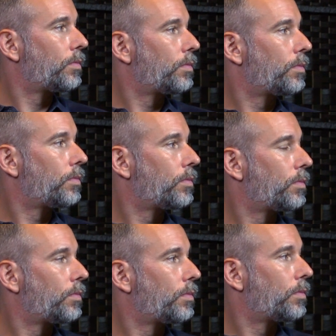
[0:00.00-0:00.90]

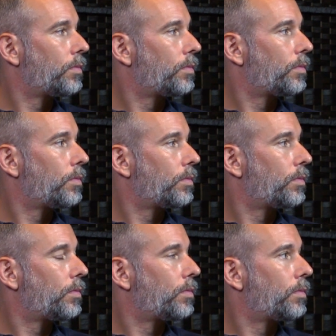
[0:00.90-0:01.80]

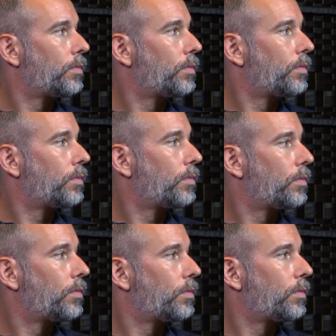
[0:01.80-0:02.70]

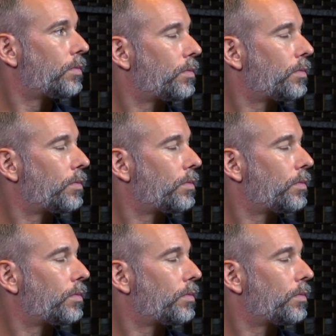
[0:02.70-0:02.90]
[no speech]